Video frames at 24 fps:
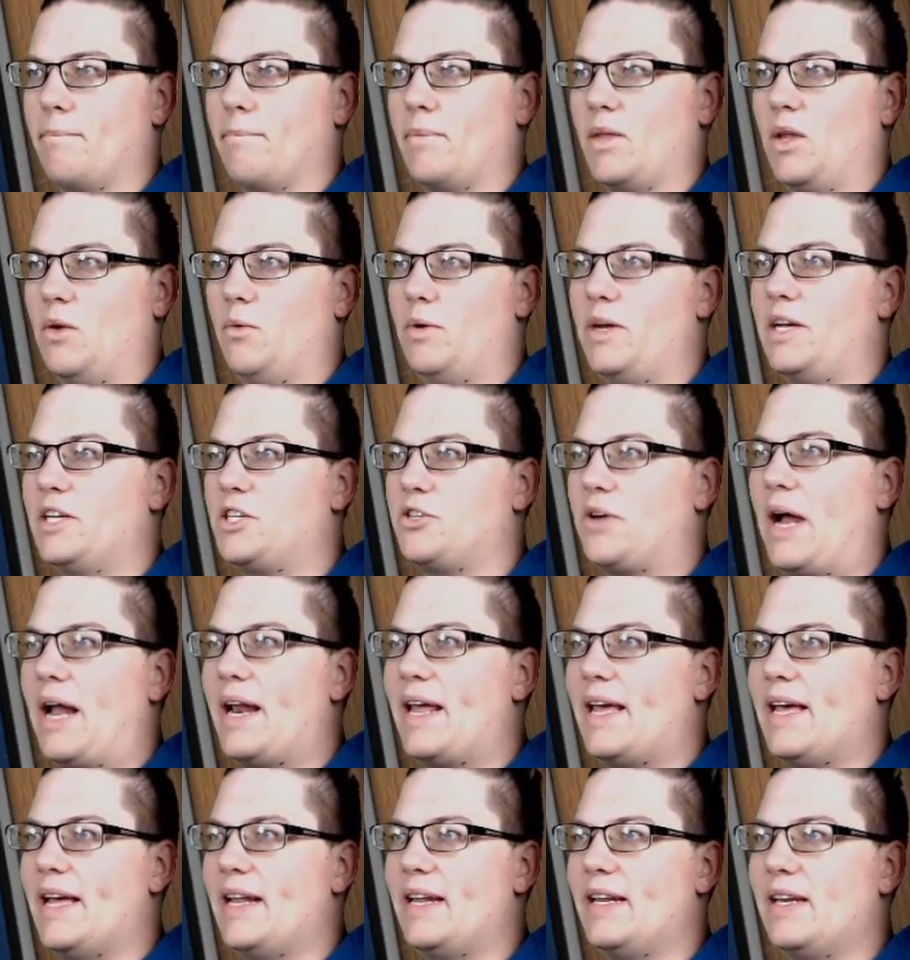we could try to
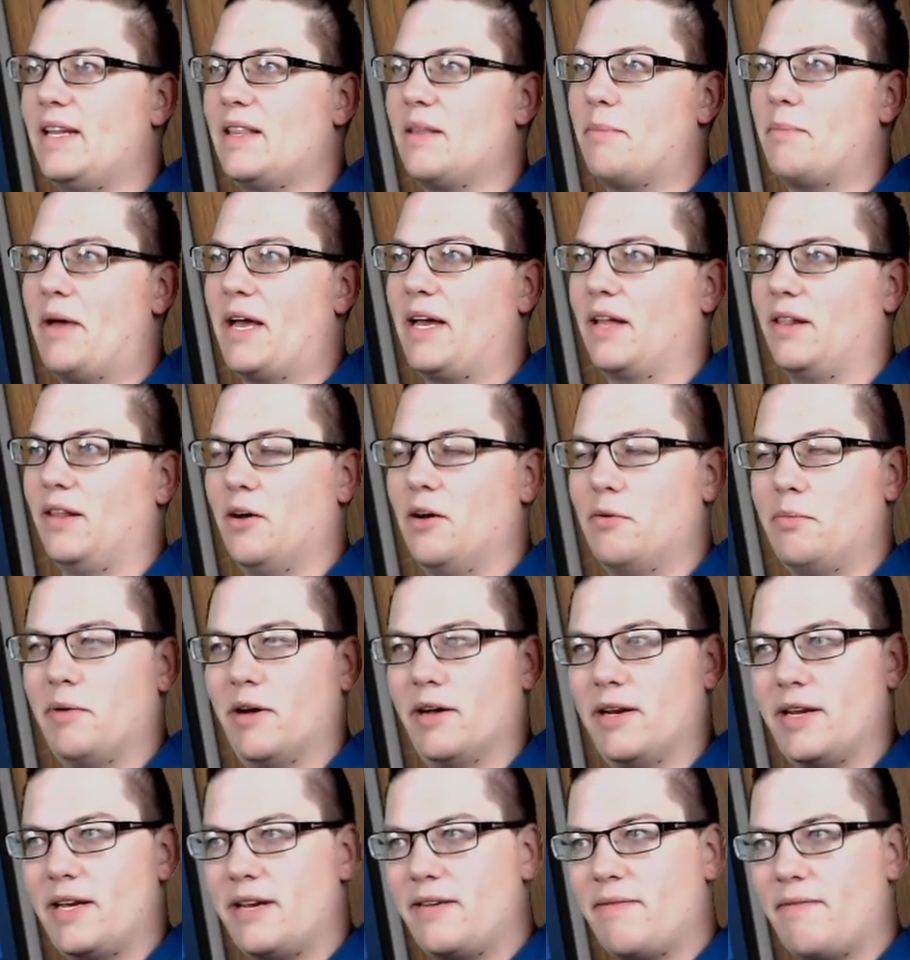hit into the Mega
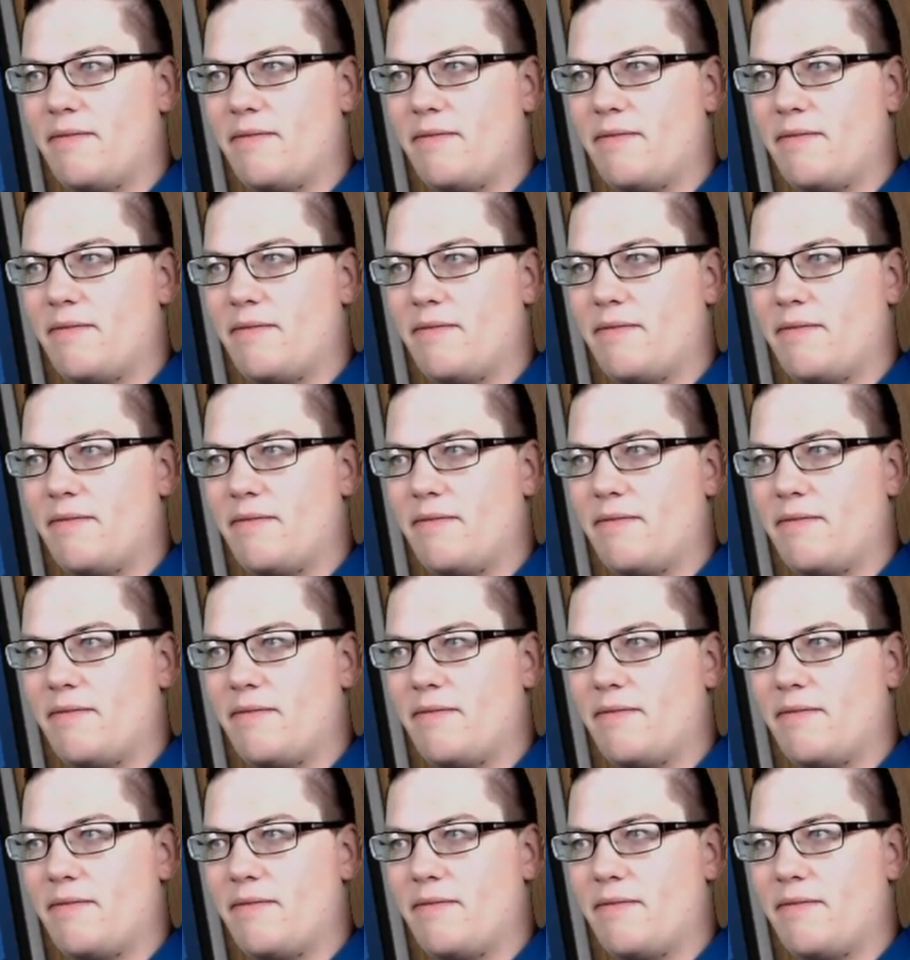Lopunny.